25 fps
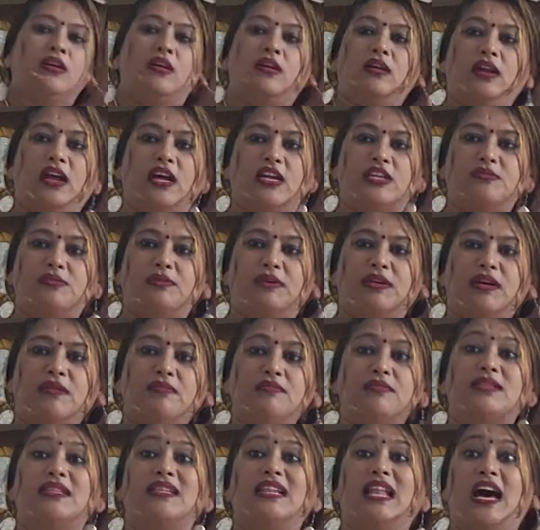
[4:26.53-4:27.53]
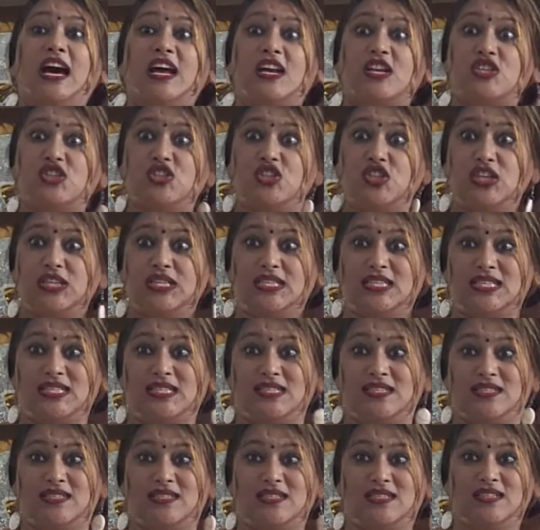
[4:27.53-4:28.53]
Large becomes
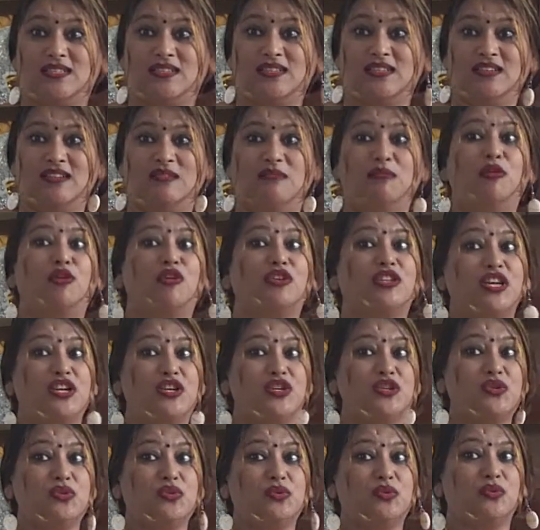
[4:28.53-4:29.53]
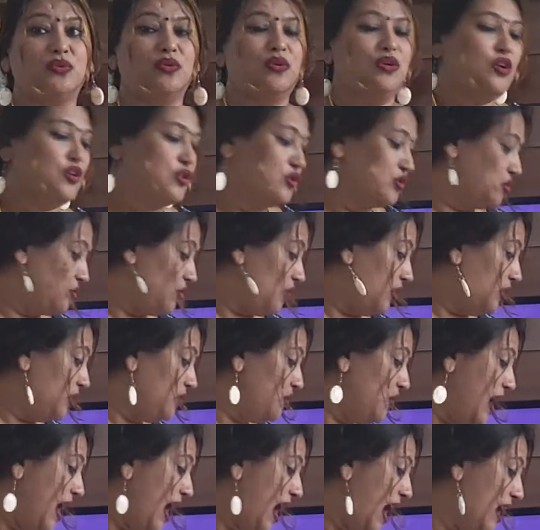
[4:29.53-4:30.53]
largest. More than two. So what do you
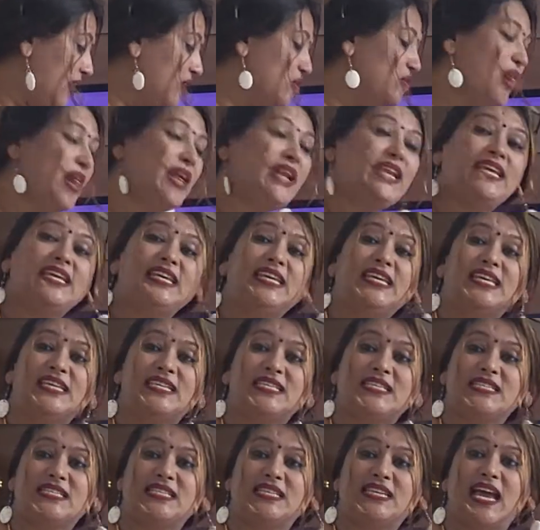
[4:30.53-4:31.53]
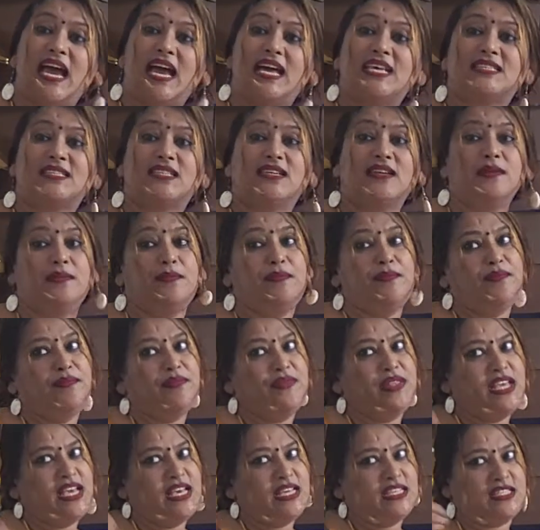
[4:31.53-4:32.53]
add? You add est as a
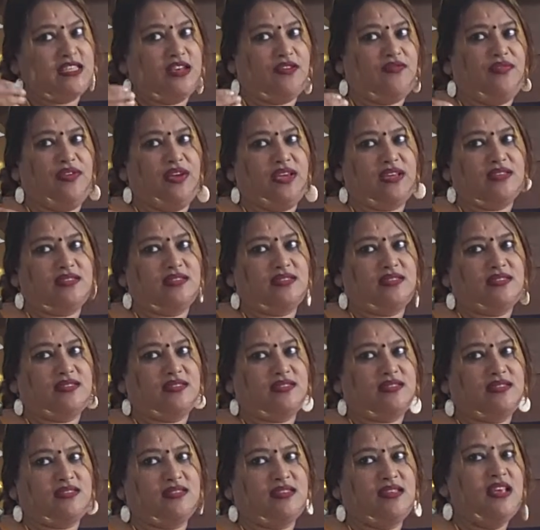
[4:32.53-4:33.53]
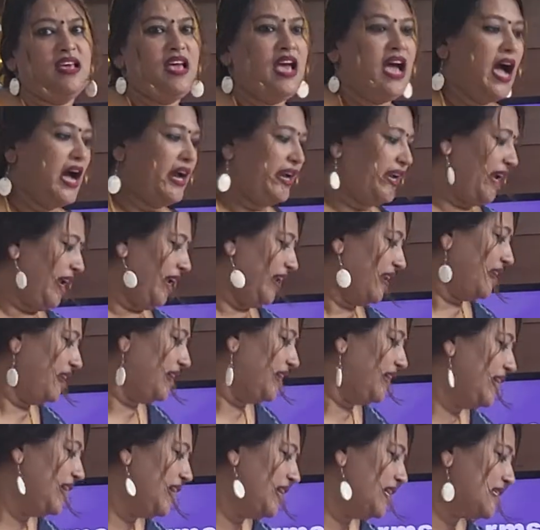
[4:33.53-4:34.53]
suffix. Again,
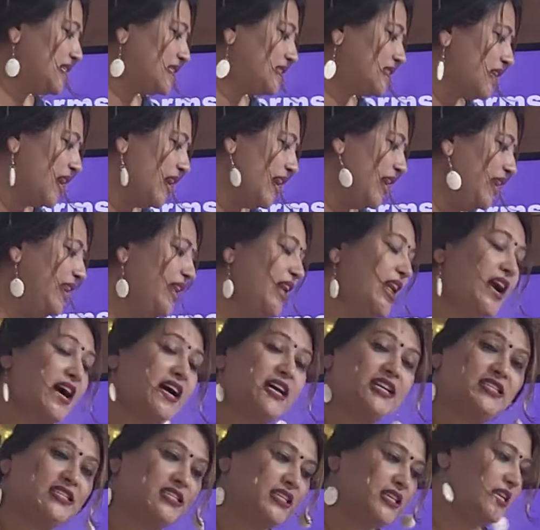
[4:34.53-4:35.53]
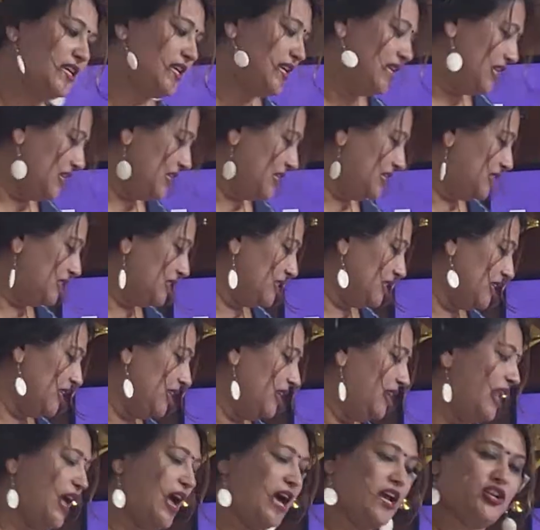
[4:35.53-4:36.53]
is large is
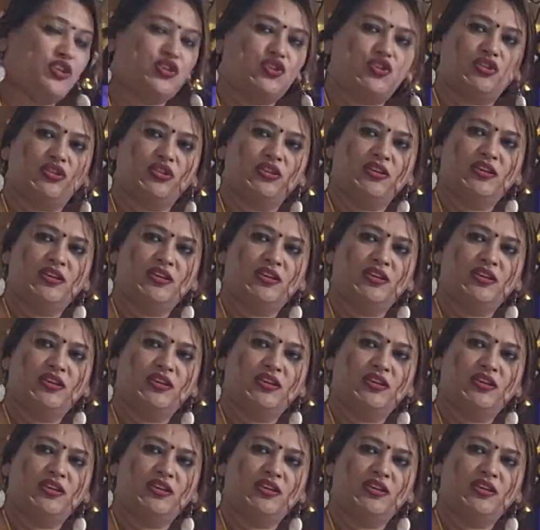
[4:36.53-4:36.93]
large.